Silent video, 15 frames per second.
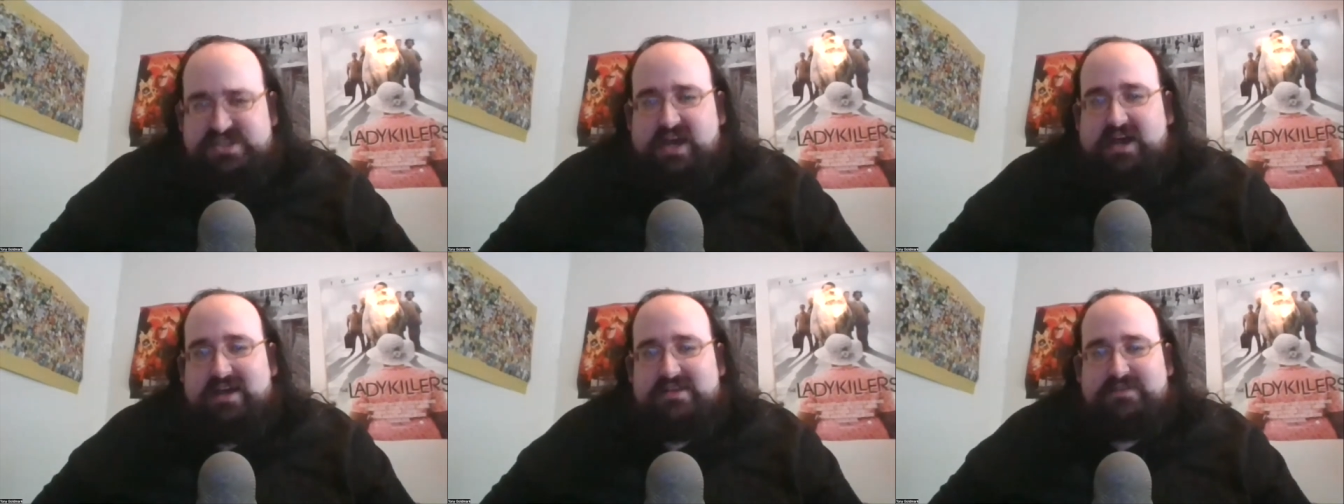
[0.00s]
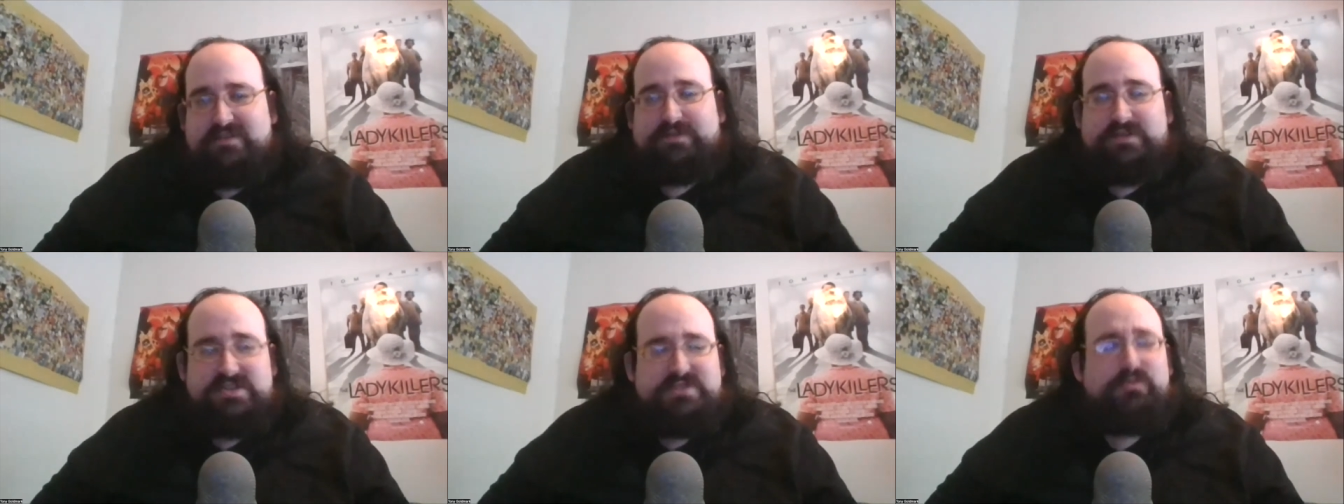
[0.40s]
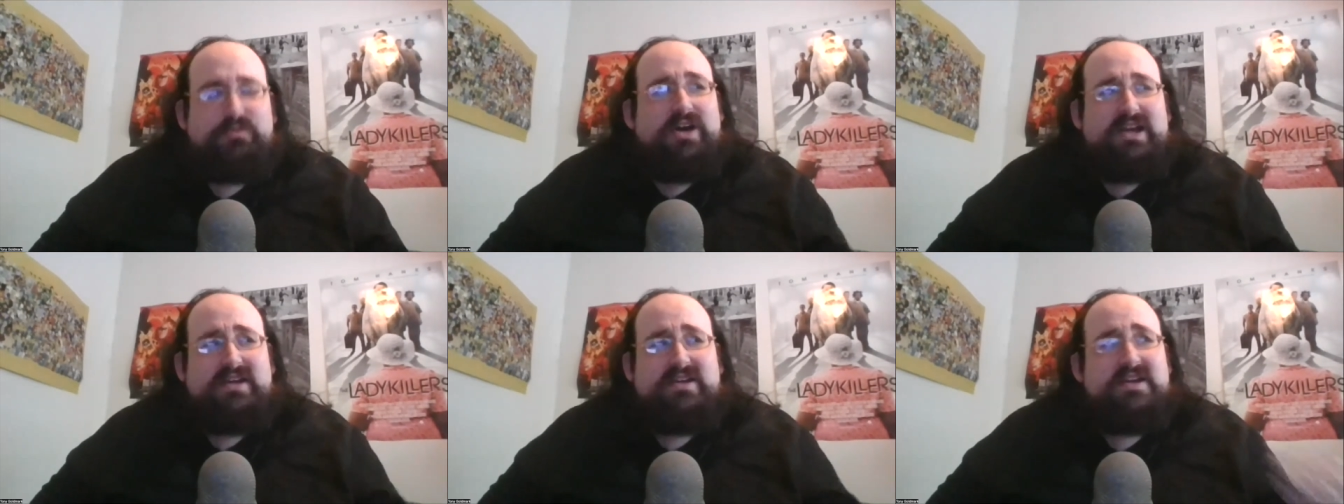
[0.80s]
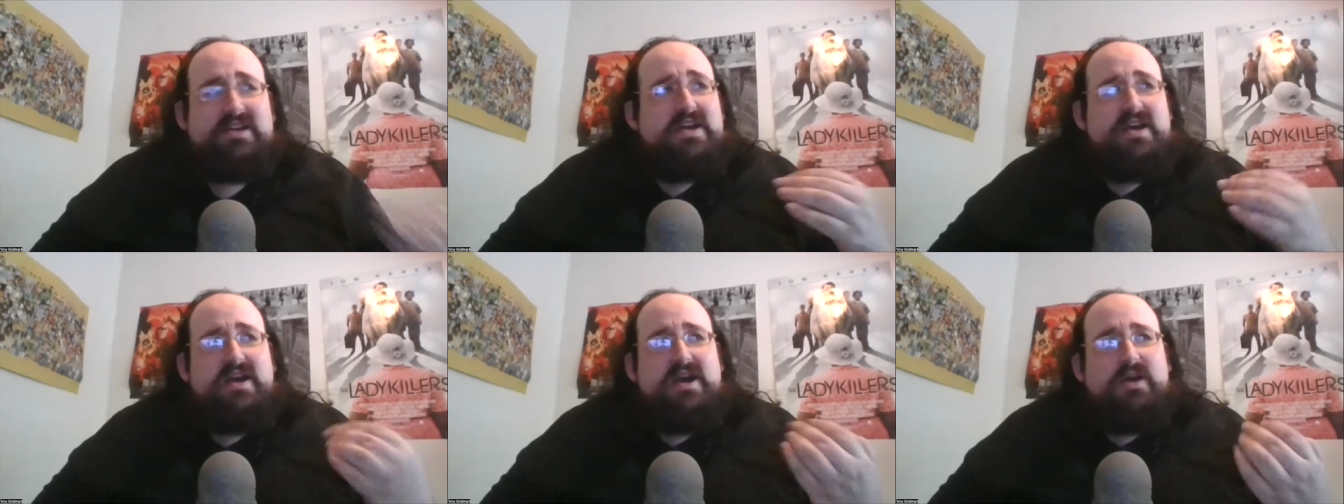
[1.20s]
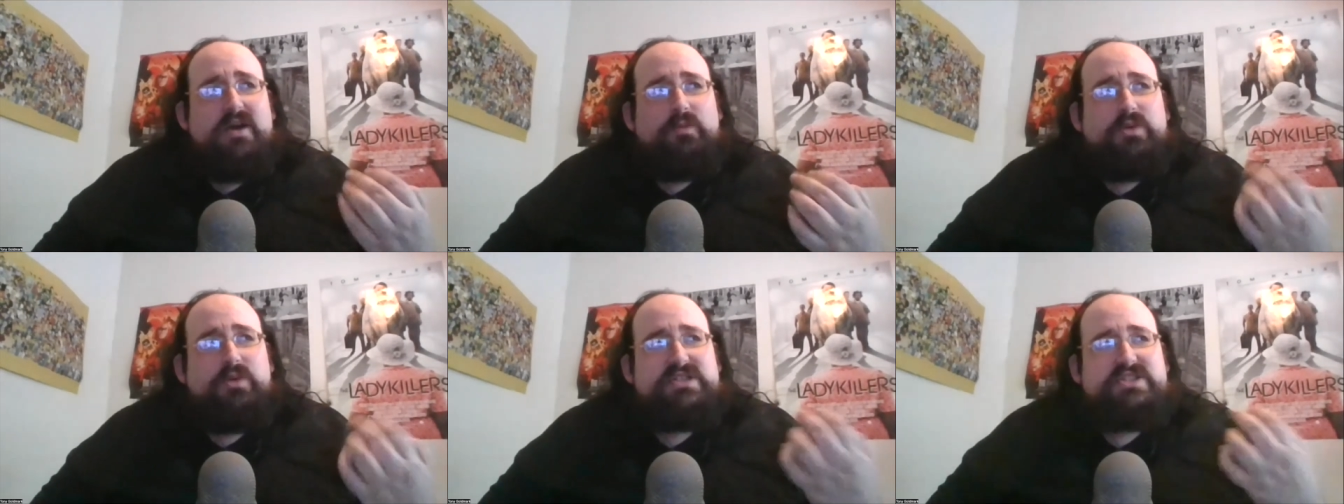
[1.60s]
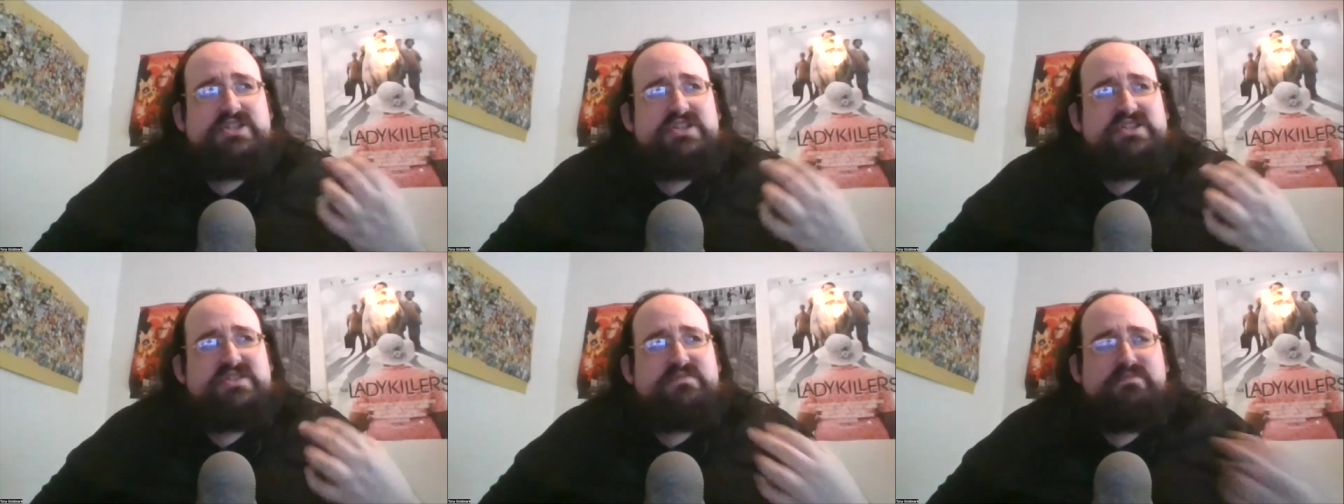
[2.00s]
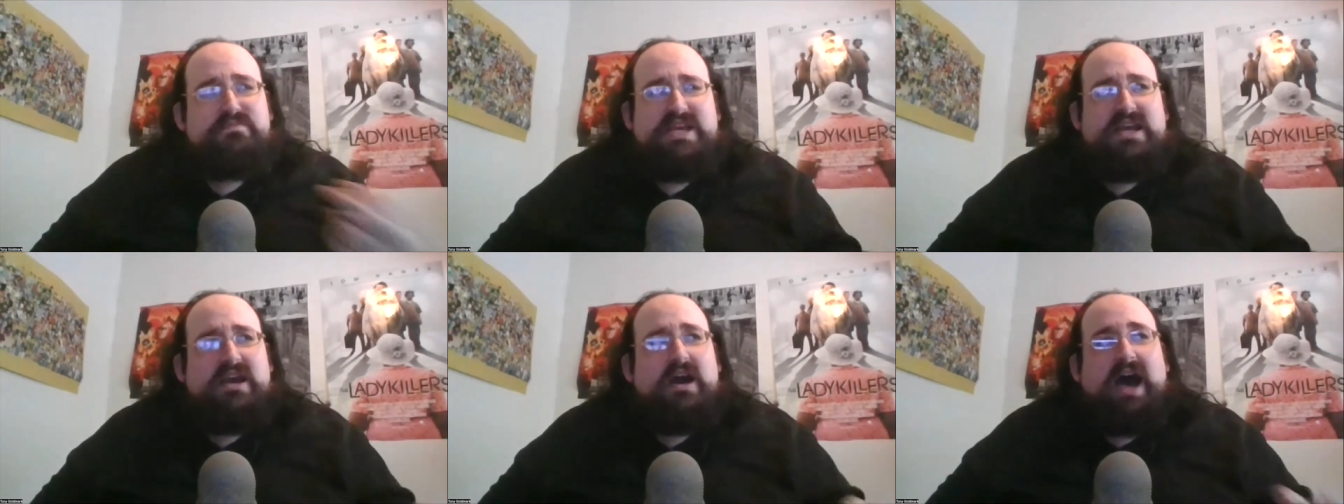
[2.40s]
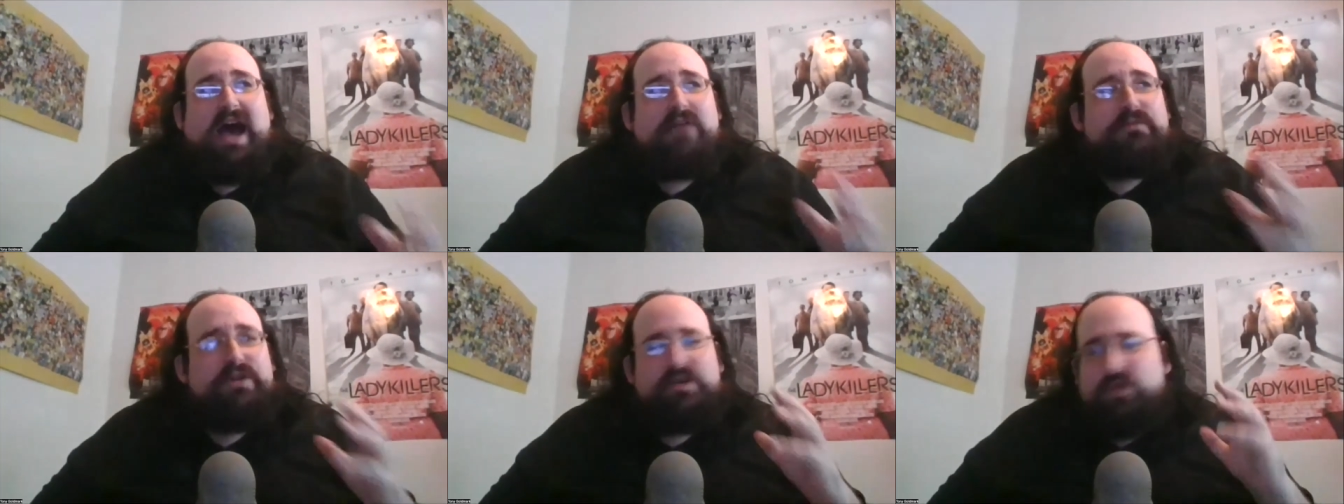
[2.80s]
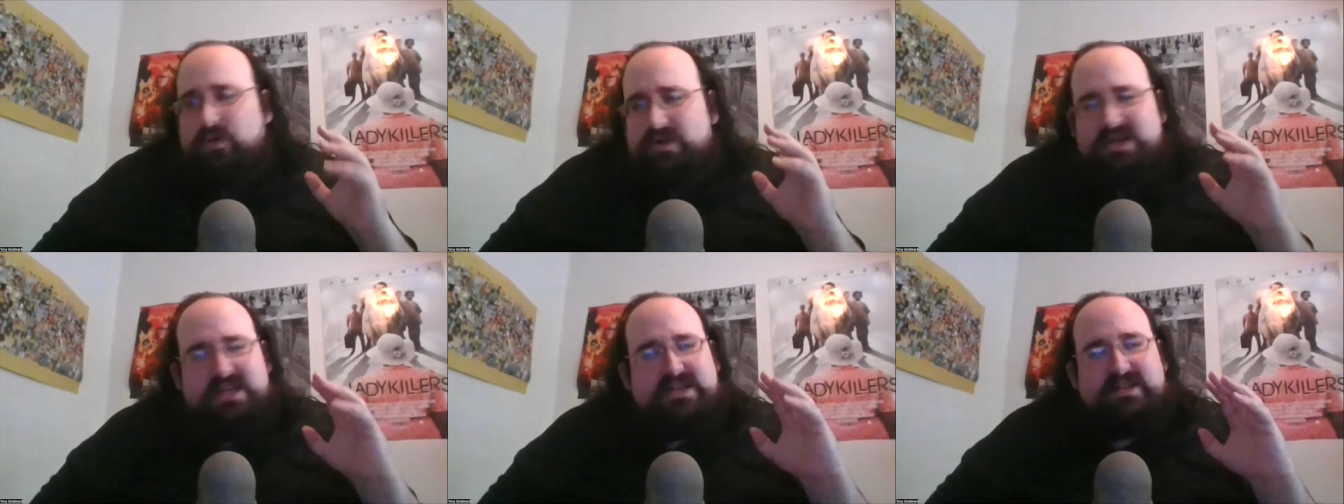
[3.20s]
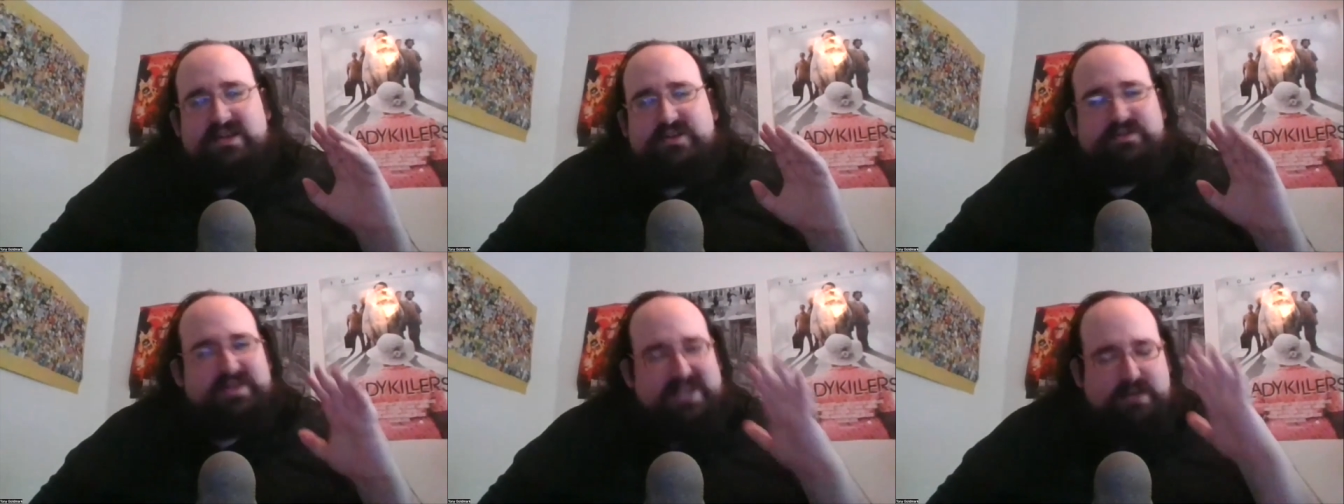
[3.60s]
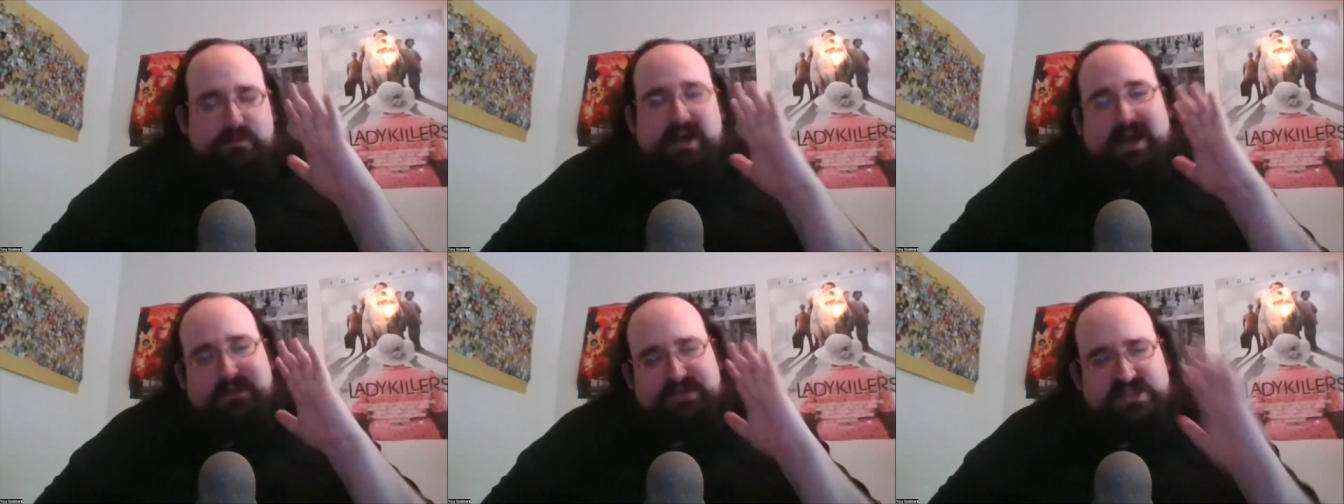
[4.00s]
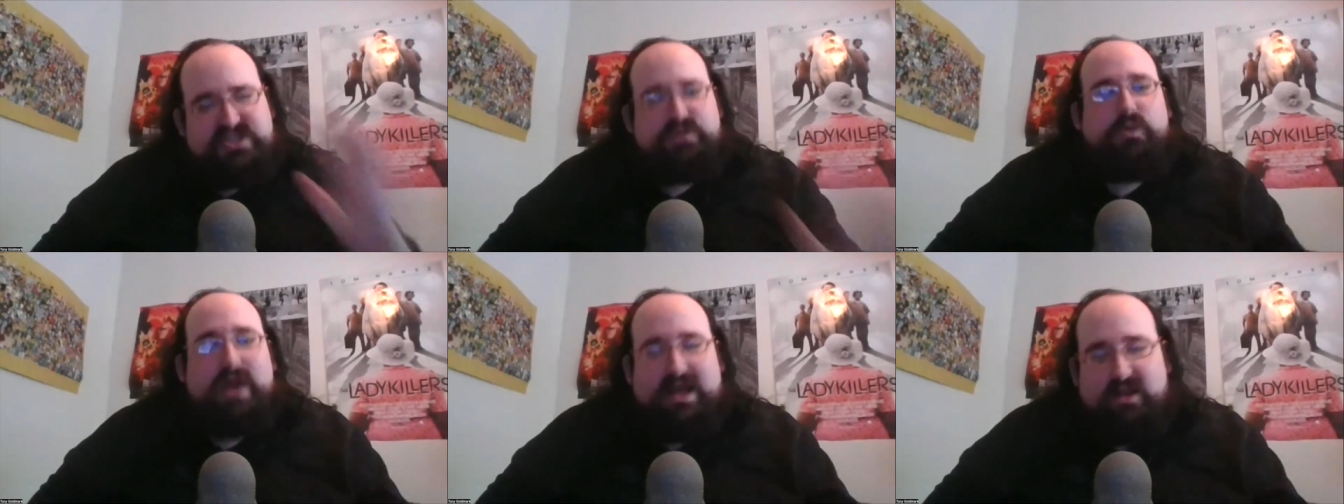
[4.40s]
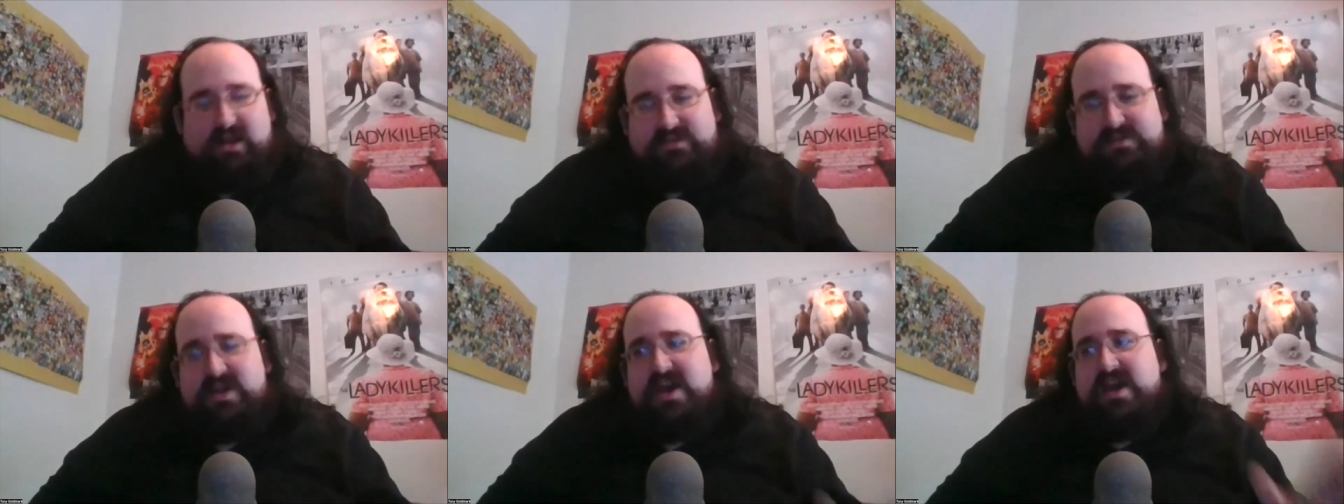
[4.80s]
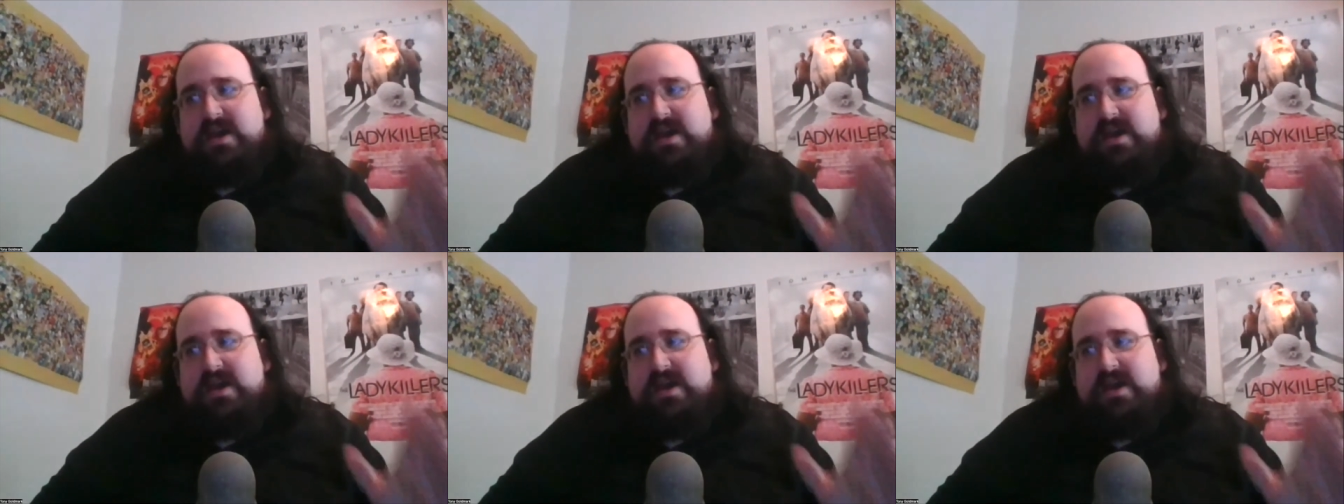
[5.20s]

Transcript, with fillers: Uh the first one was just me. Uh, I recorded it literally when I was 12.